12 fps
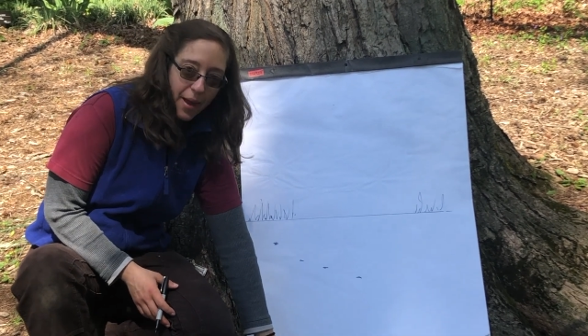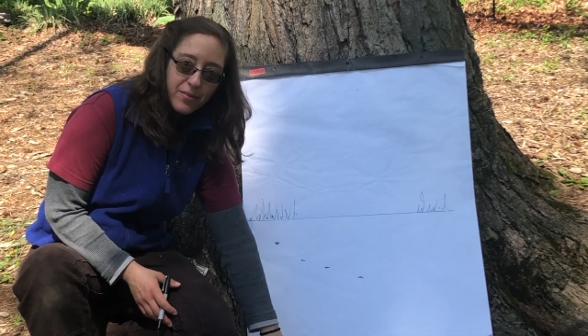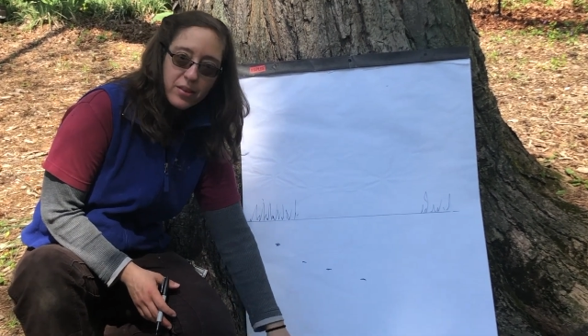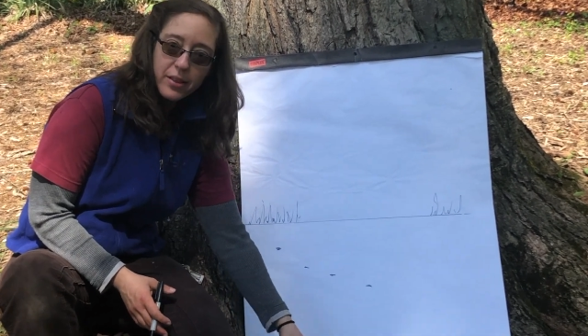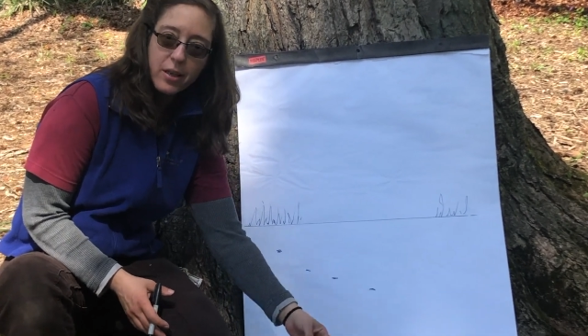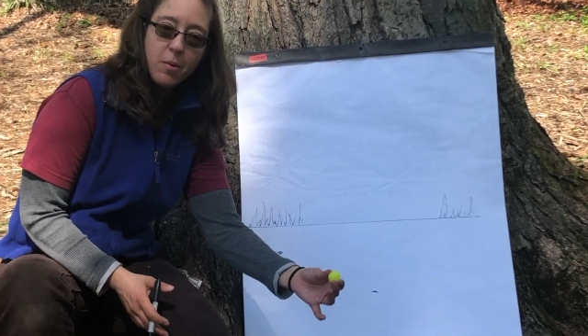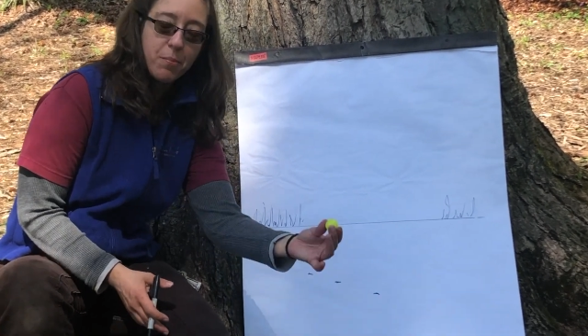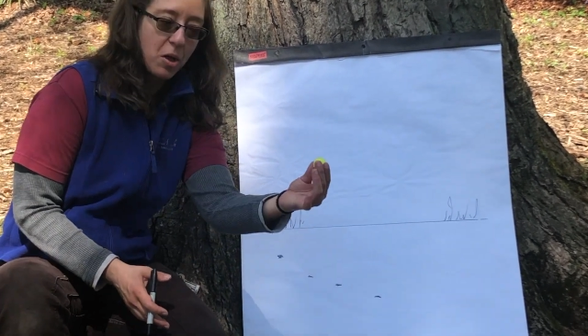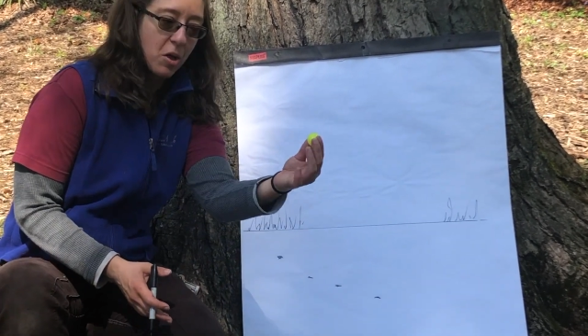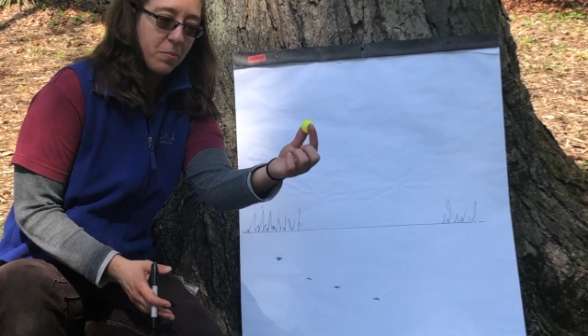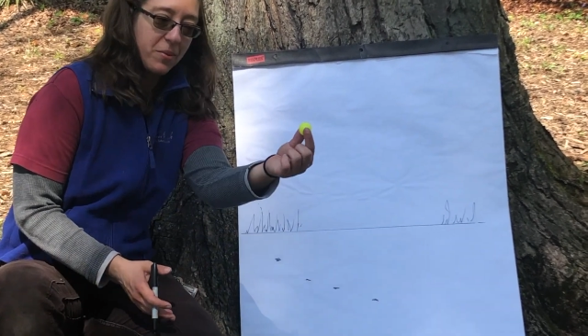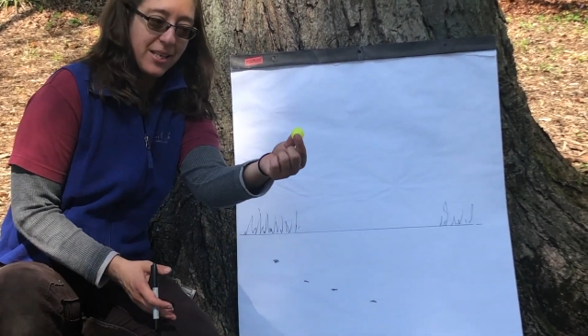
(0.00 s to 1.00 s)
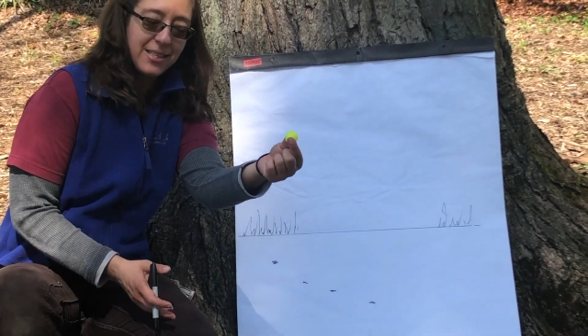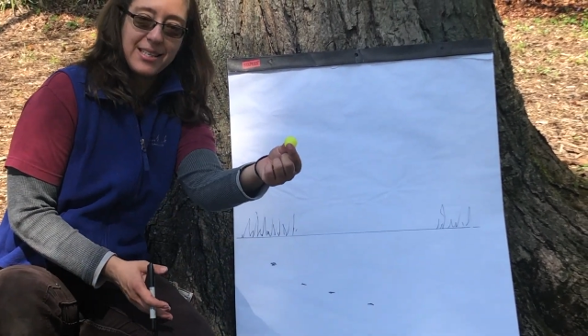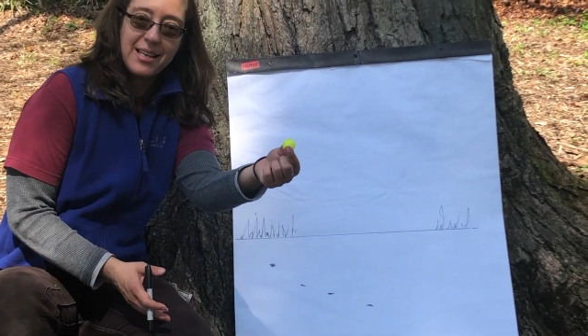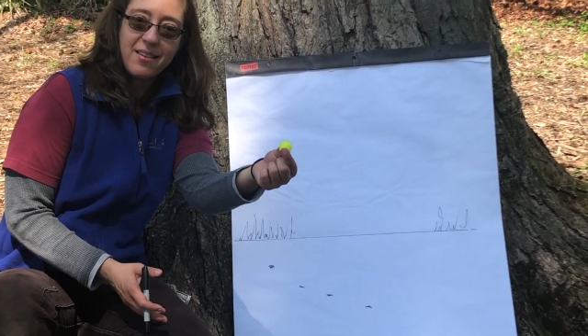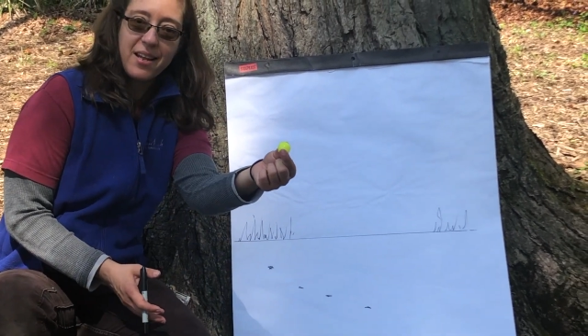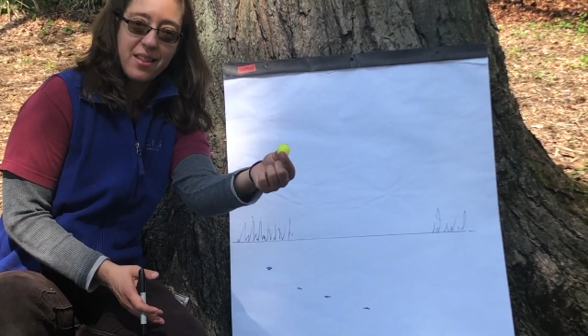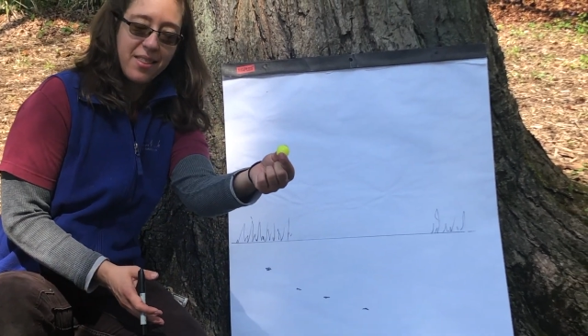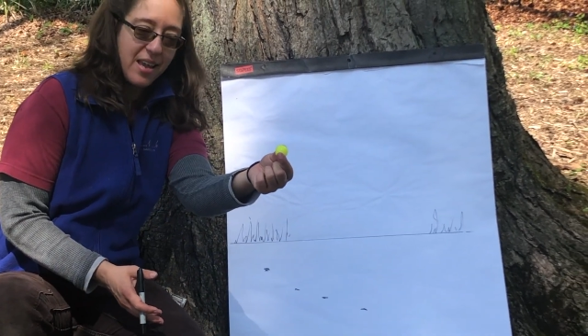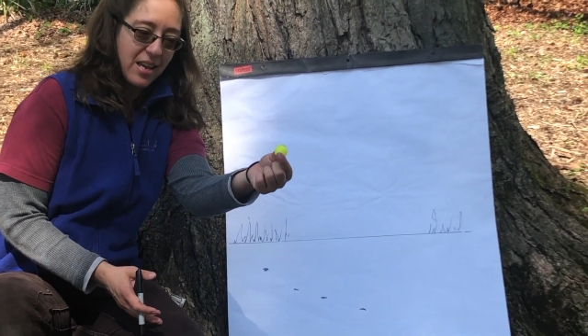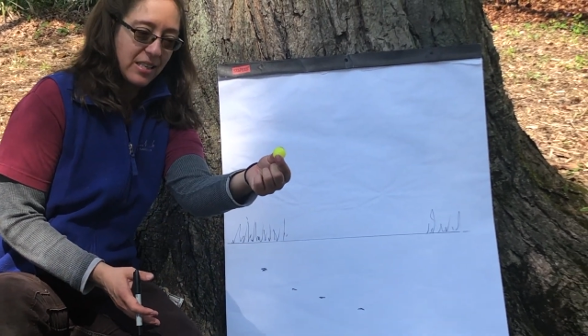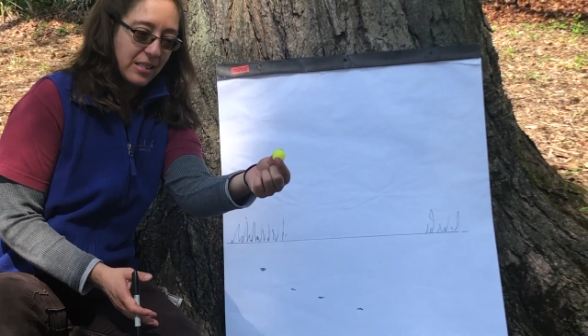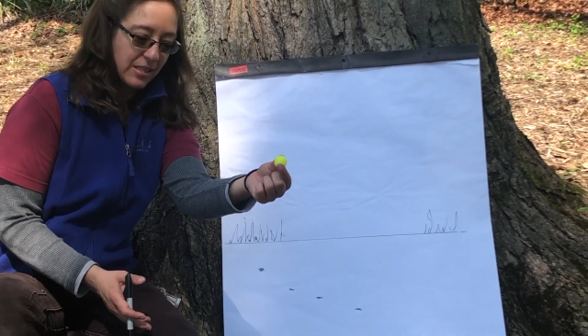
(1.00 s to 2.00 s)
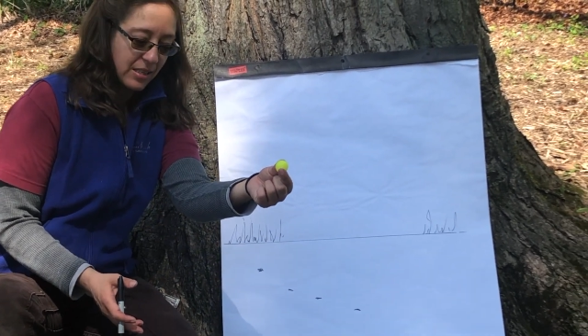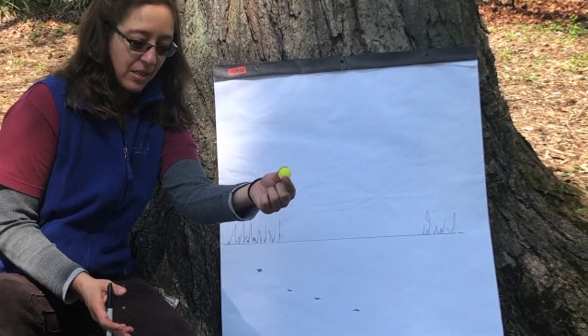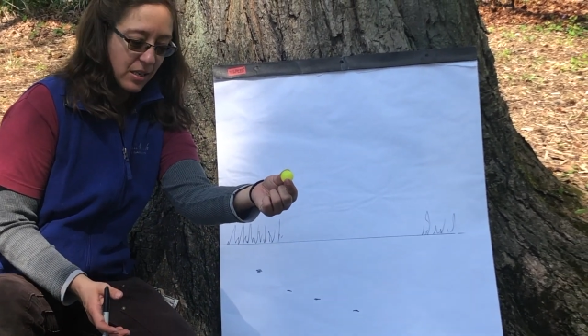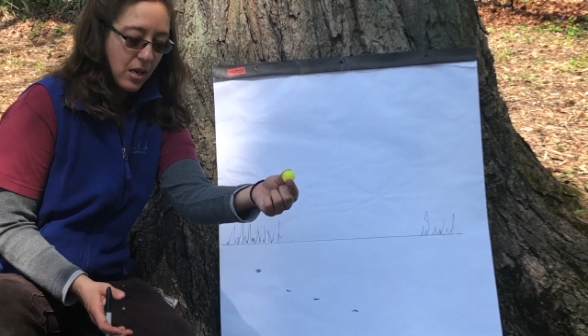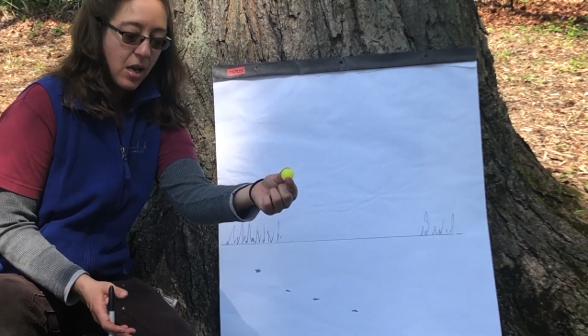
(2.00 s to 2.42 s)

have a little bulb, let's say like this,